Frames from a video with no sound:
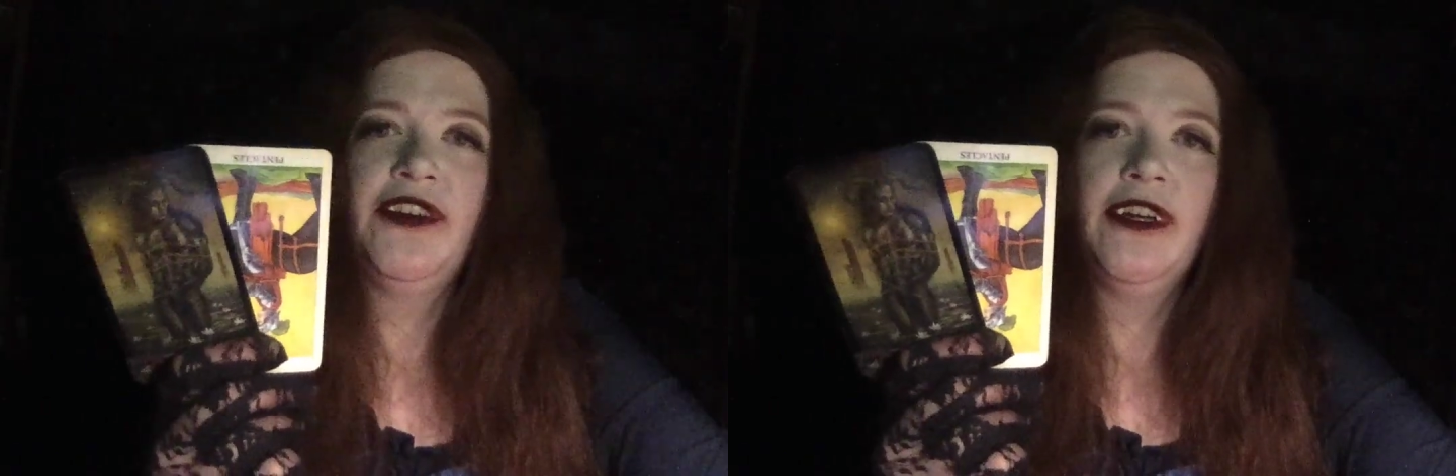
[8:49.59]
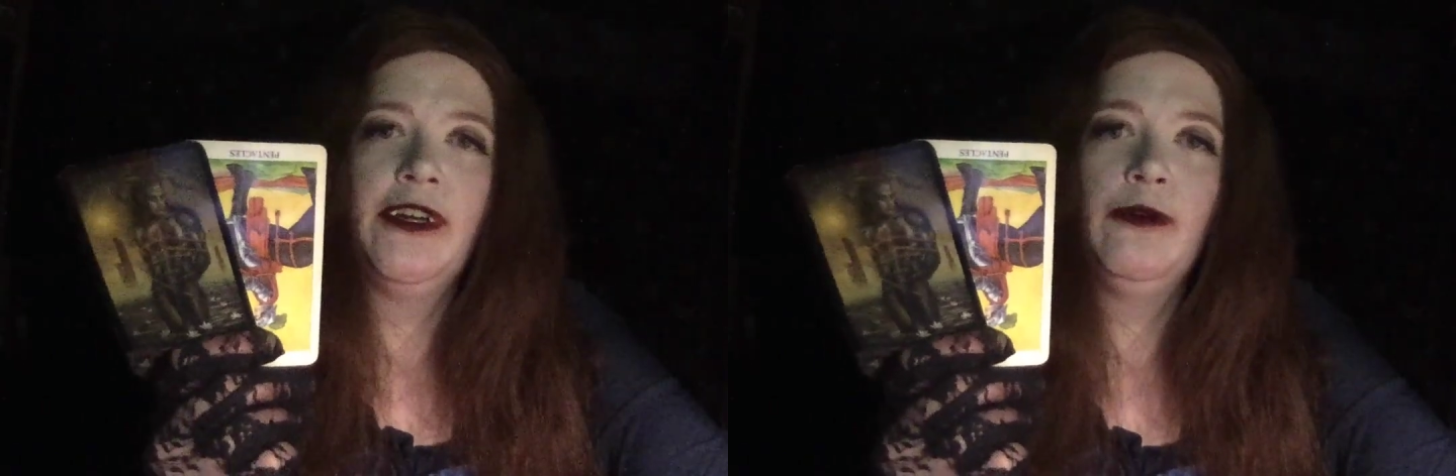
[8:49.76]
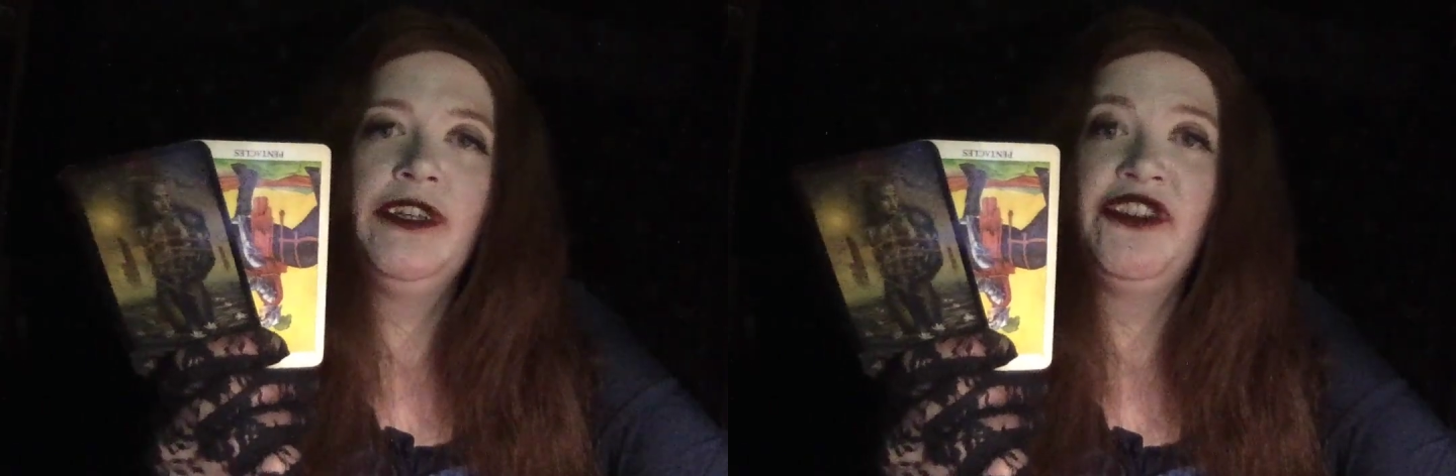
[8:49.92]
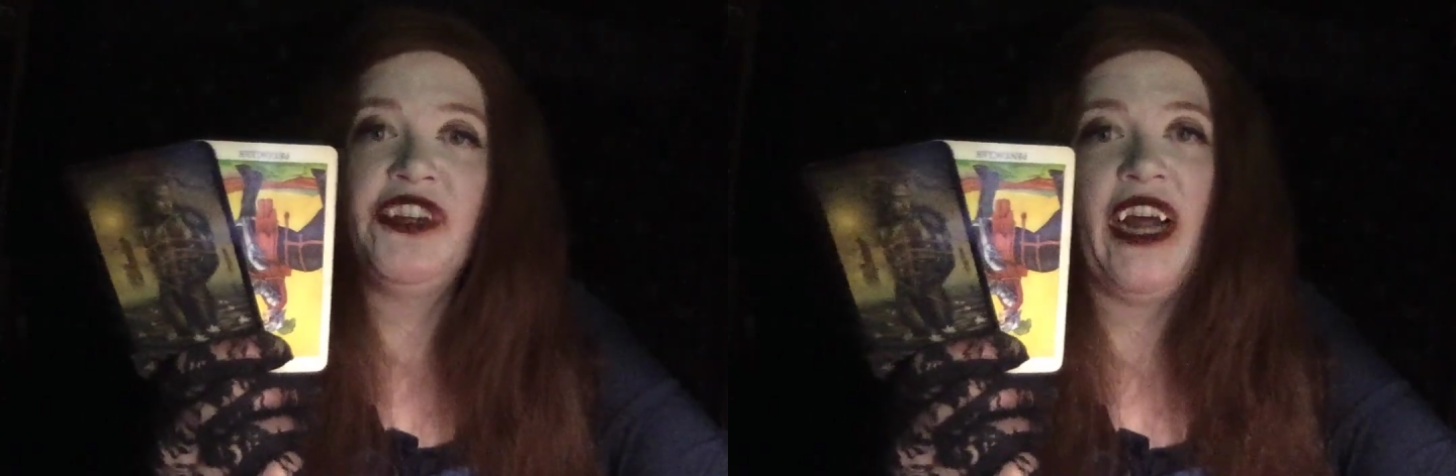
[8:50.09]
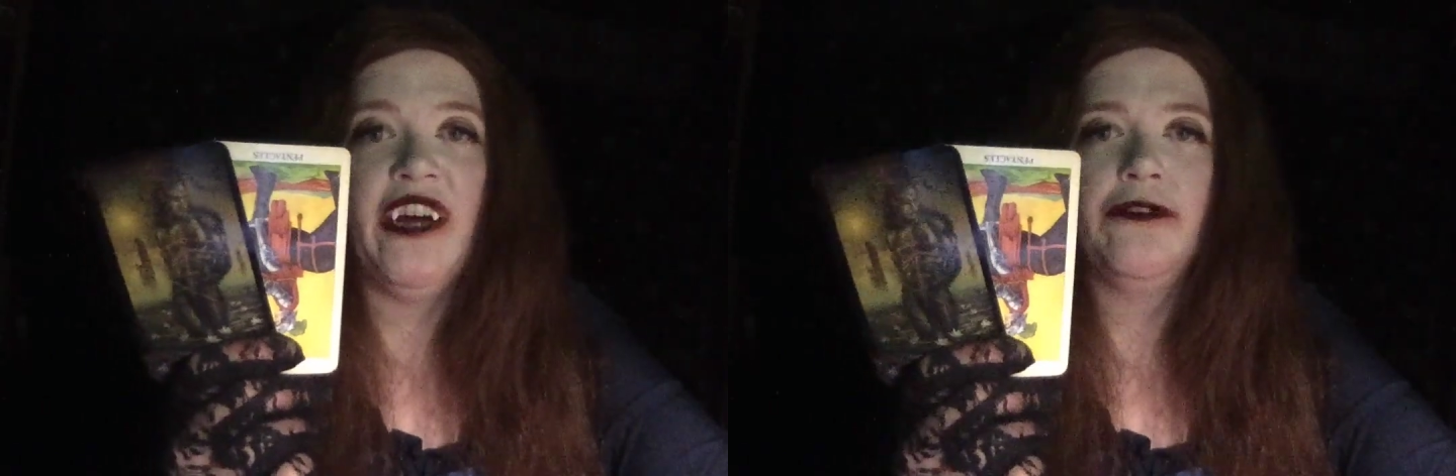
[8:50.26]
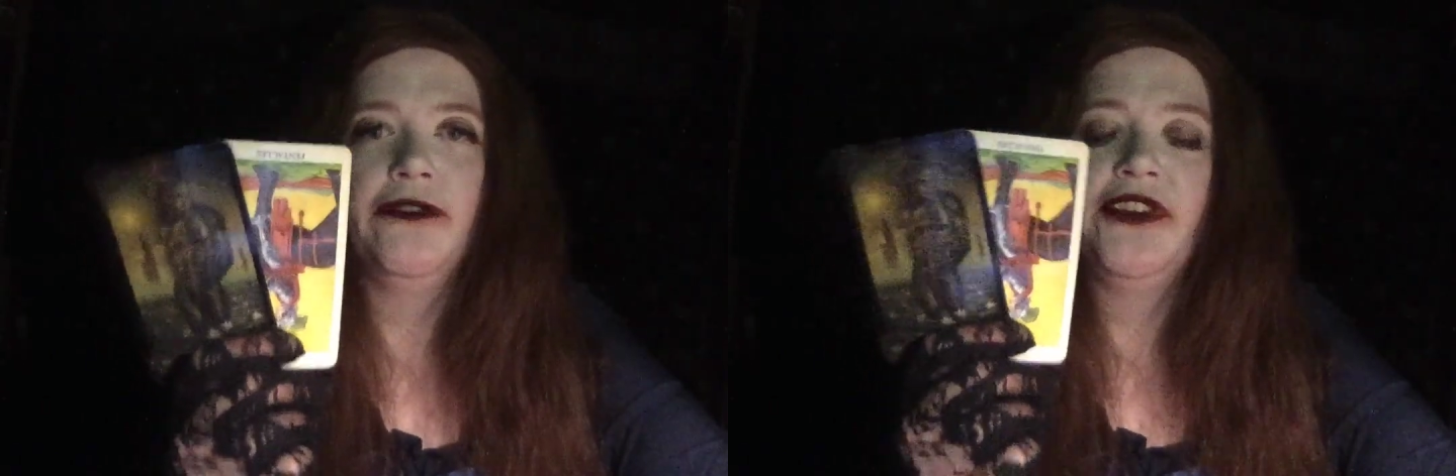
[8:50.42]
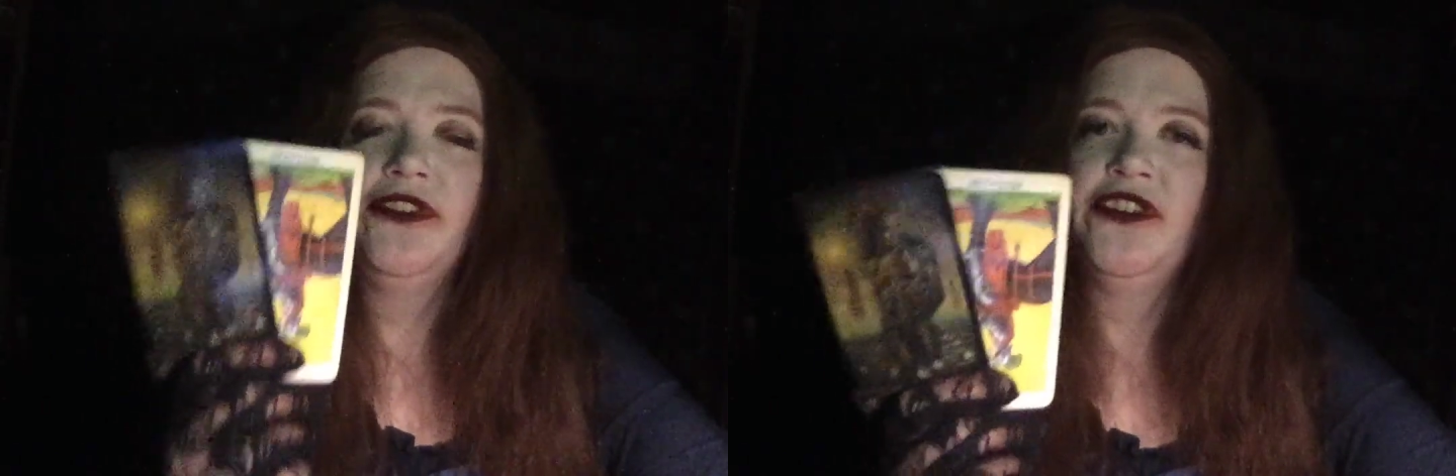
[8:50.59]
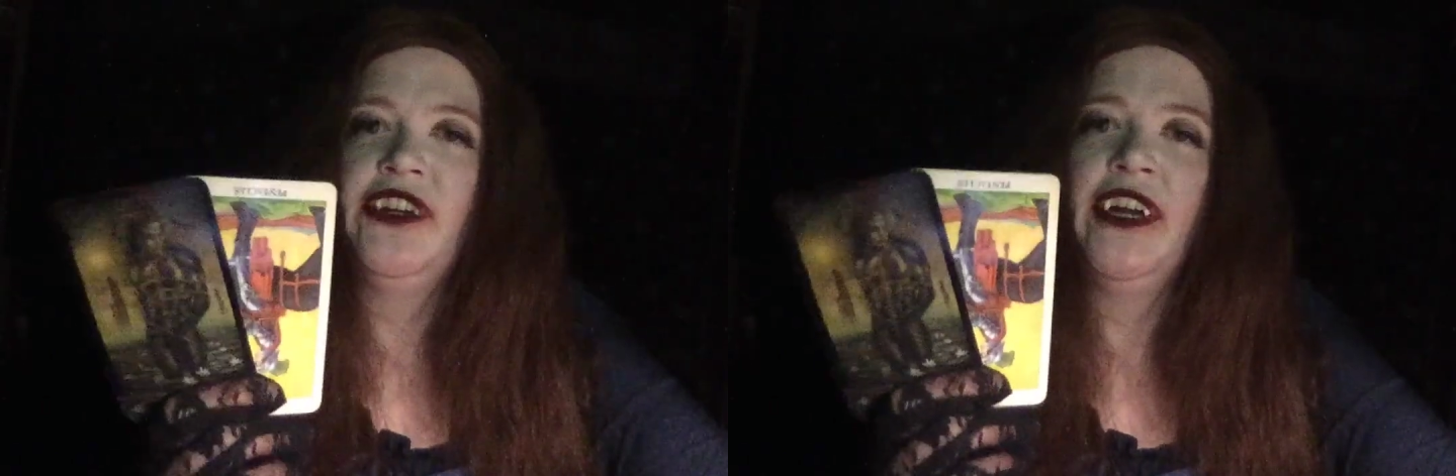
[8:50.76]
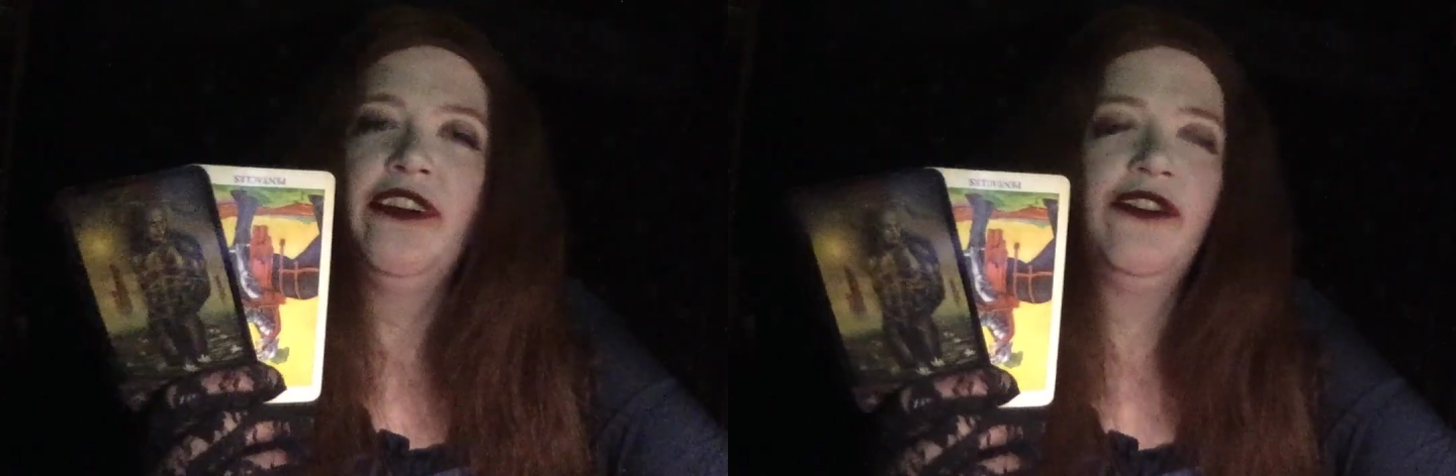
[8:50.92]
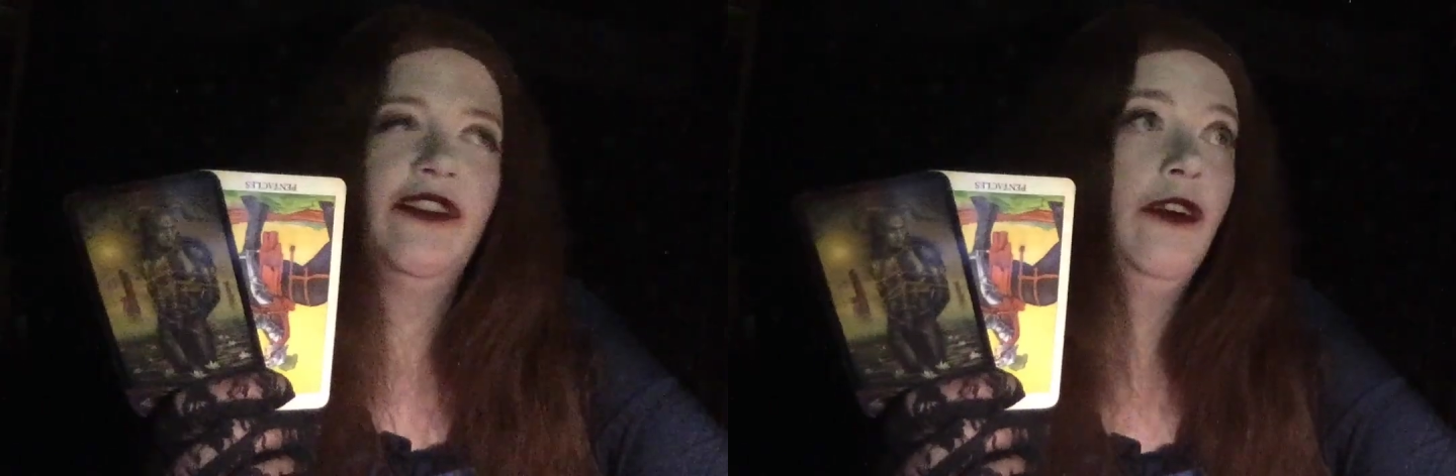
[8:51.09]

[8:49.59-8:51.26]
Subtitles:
in shackles and chains.